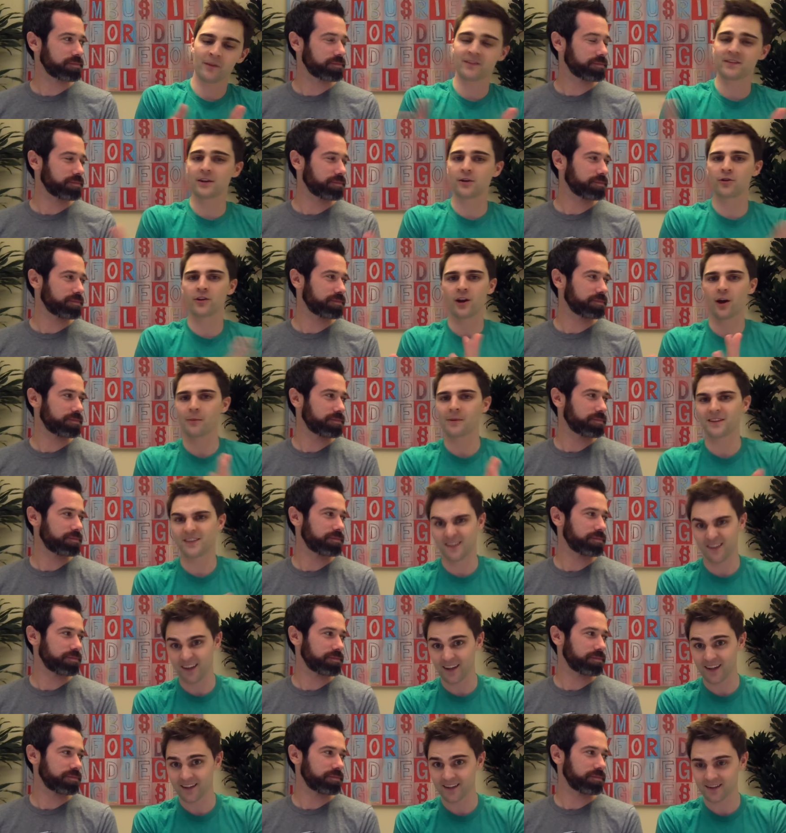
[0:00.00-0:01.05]
Speaker 1: let's say you get home at
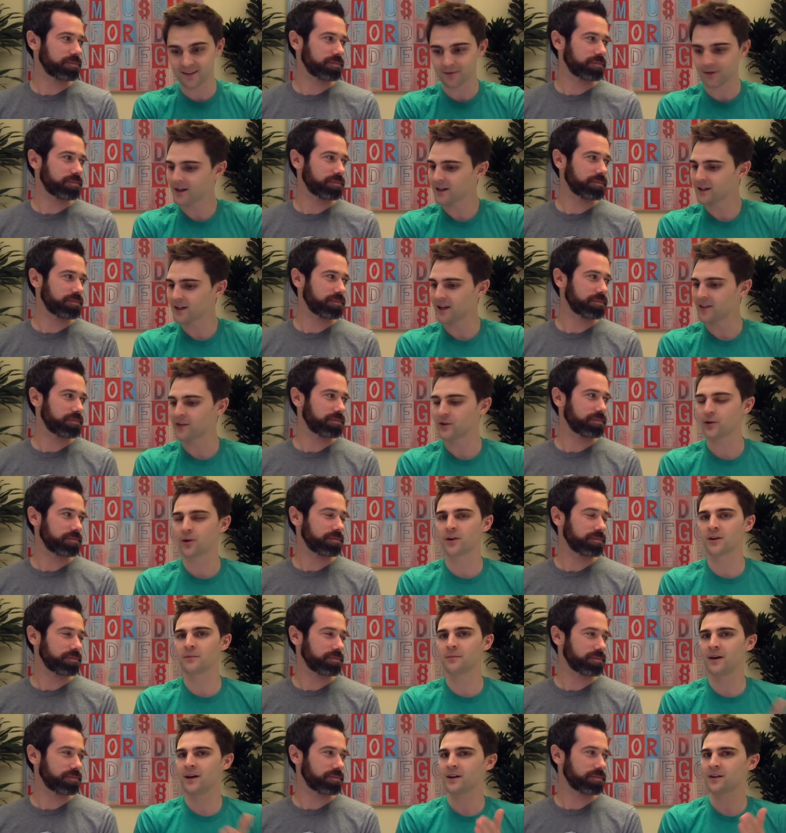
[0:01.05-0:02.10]
six, right, and then you're
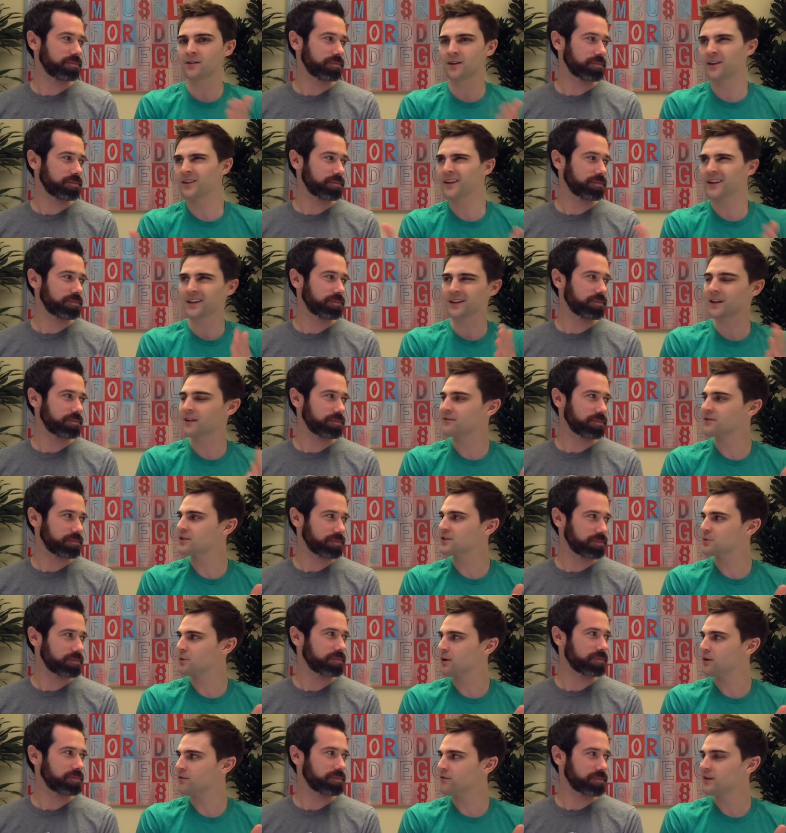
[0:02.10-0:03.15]
going to bed around like eleven or
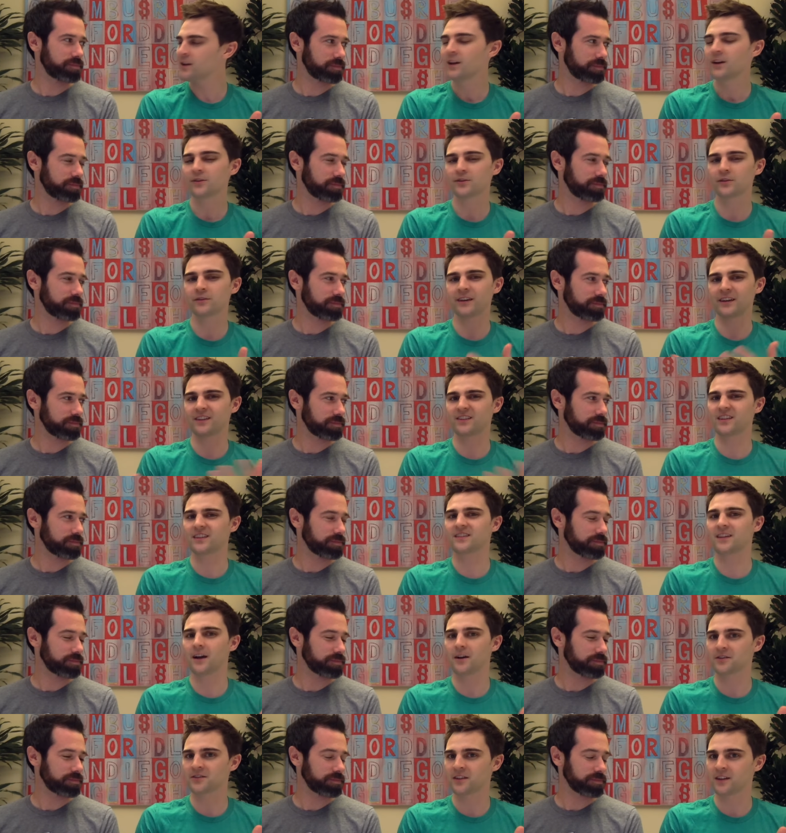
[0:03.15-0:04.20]
twelve. So like six
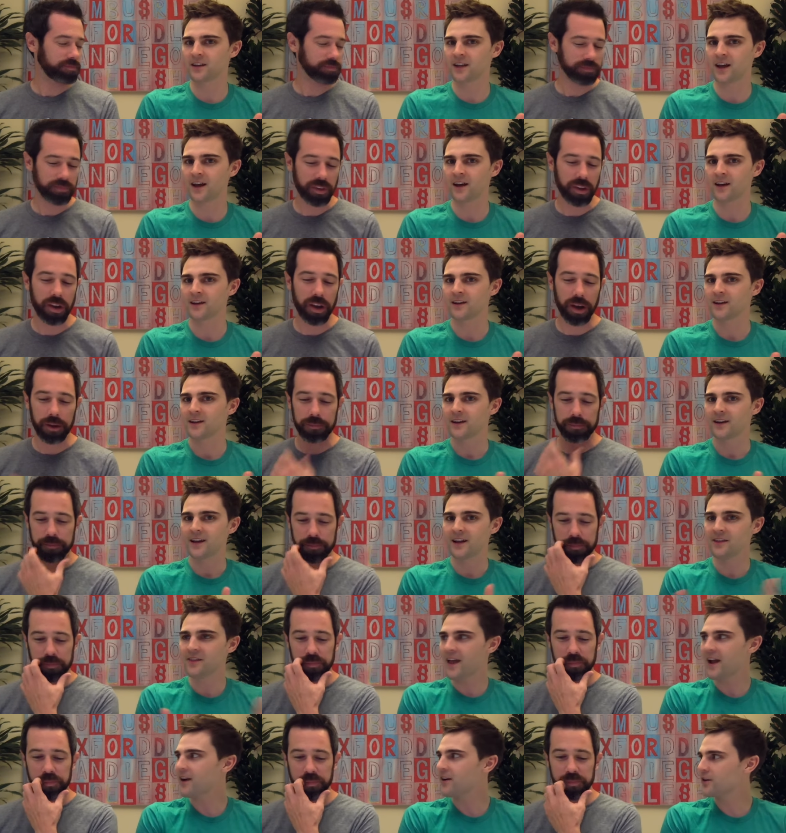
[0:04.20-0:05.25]
hours of the day. Yeah.
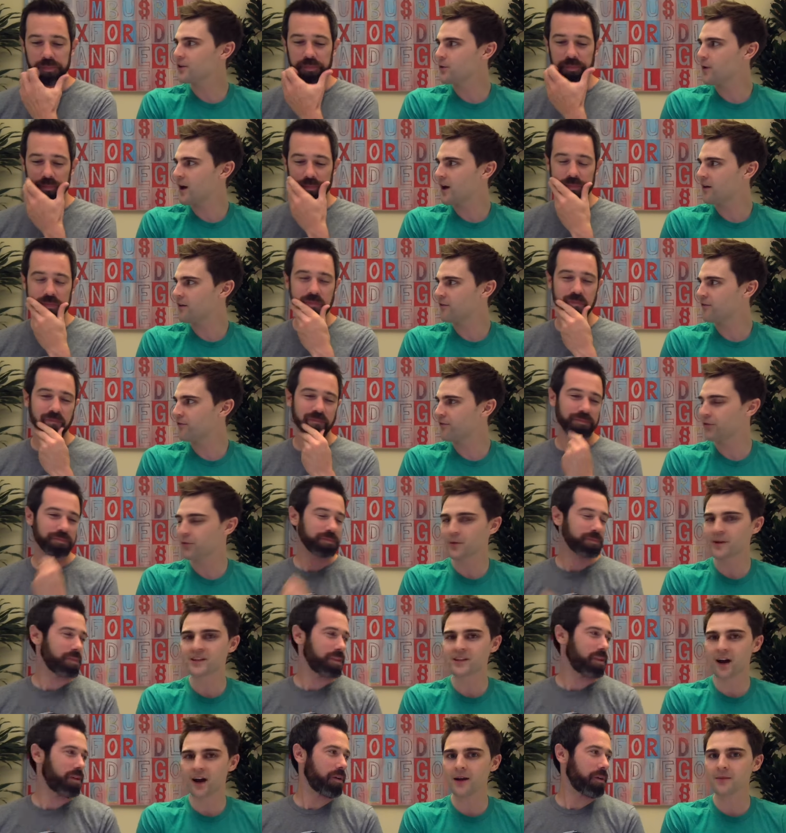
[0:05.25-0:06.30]
In there, you have
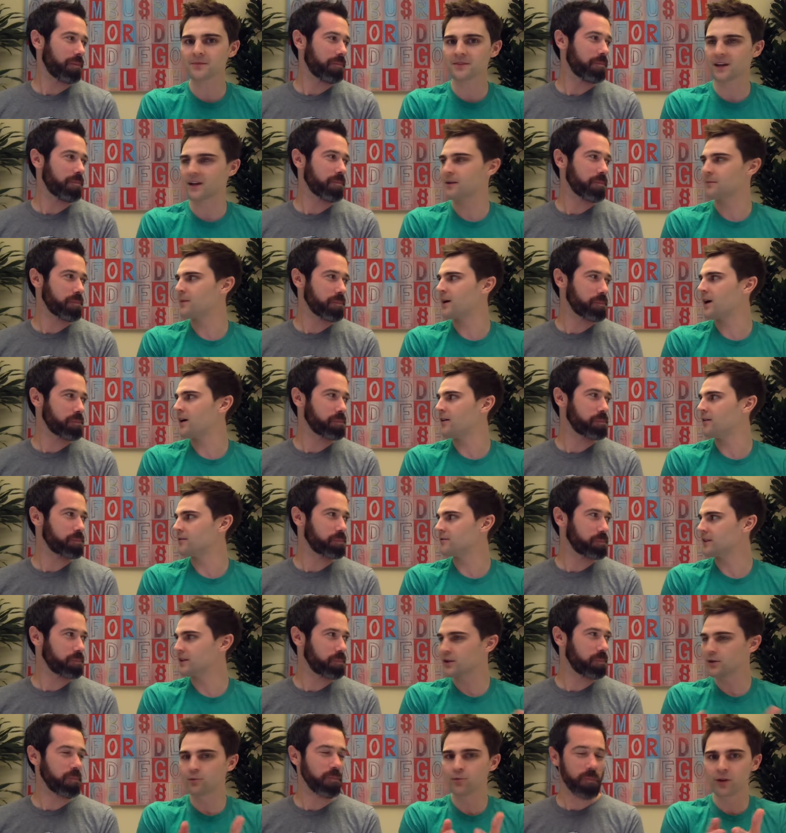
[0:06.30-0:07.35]
three times that amount.
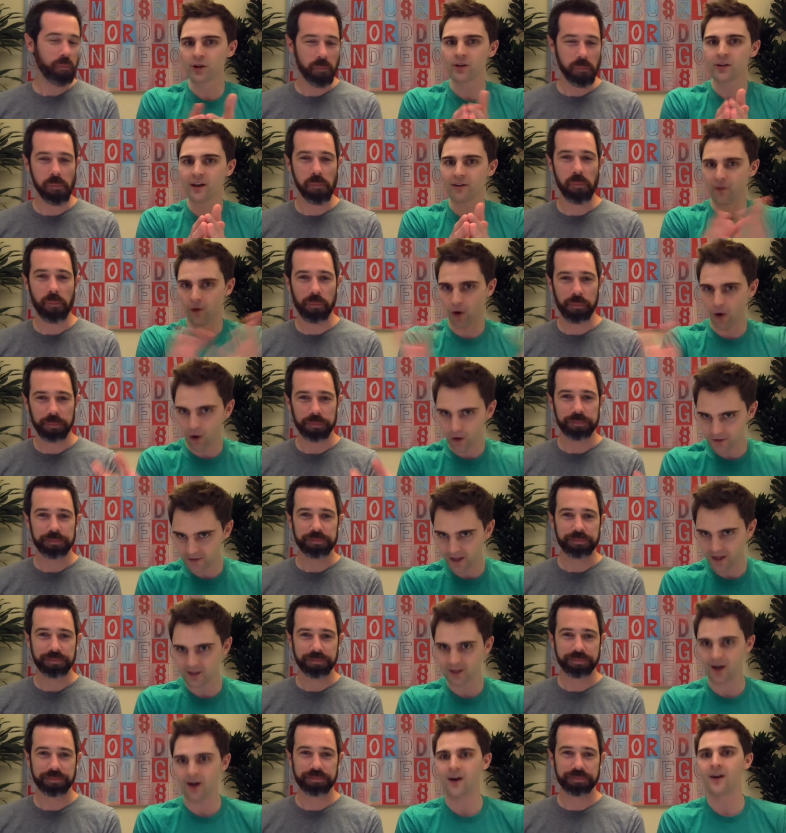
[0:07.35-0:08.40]
Like you literally have all
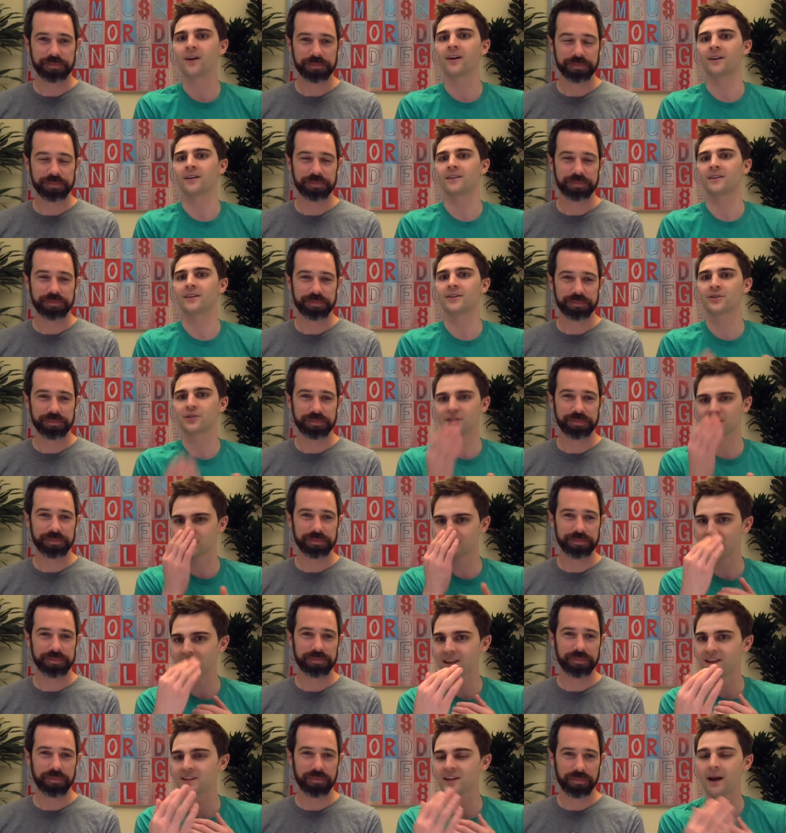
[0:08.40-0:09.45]
day long, and you're just
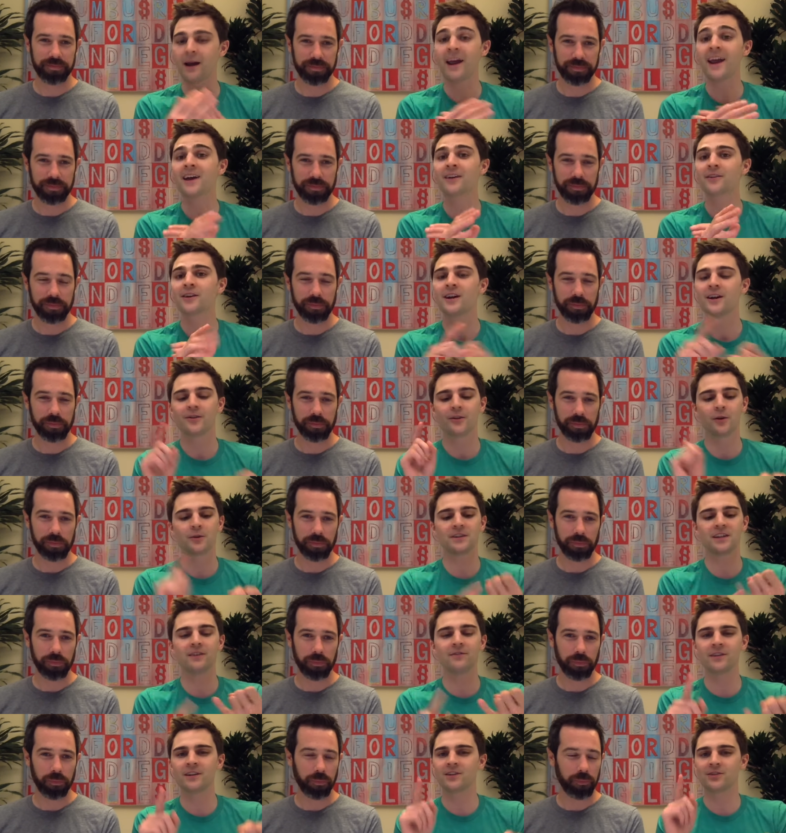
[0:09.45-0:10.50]
spending the time. And no
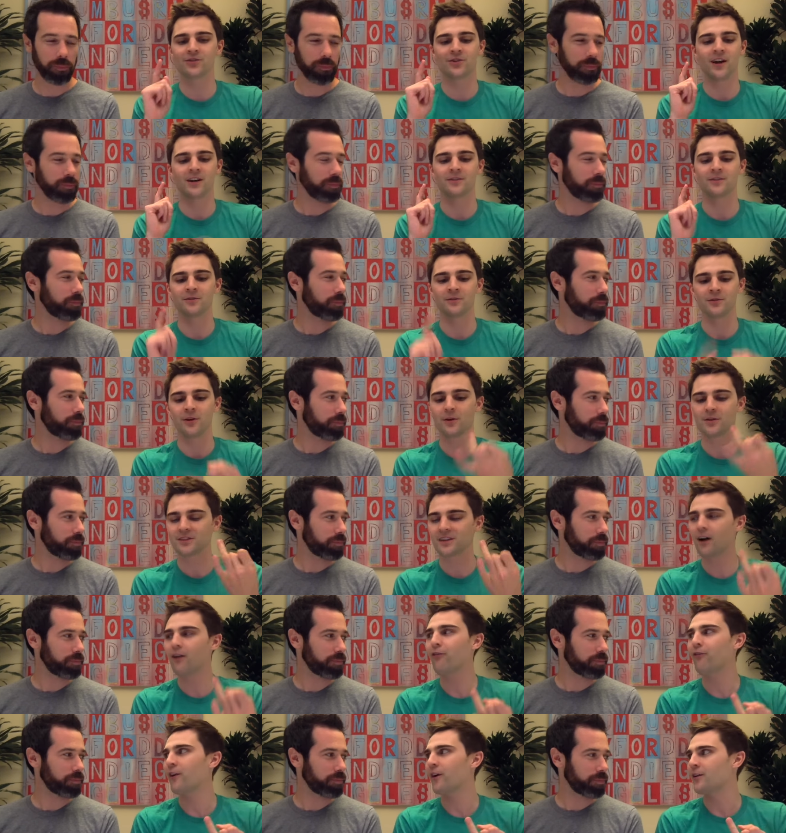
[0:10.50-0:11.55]
TV distract you, no
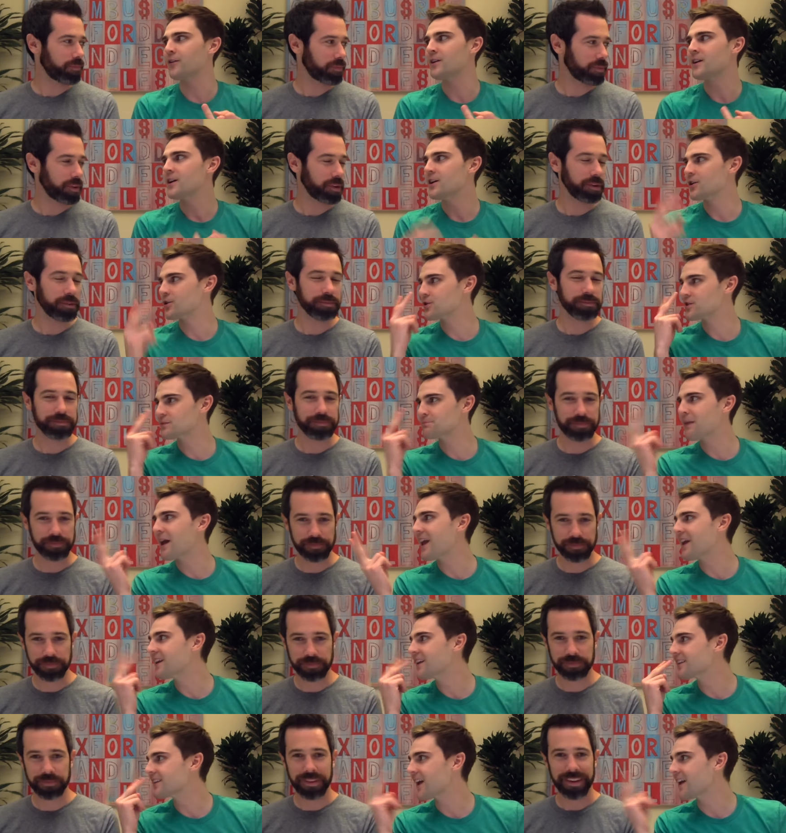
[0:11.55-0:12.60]
cell phone. You're just
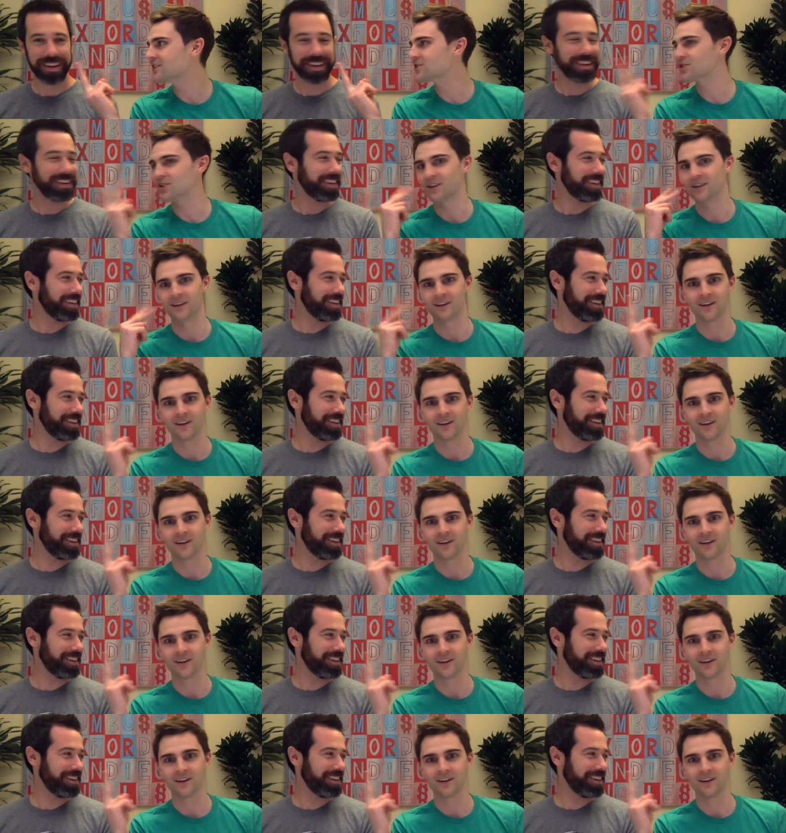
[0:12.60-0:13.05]
paying attention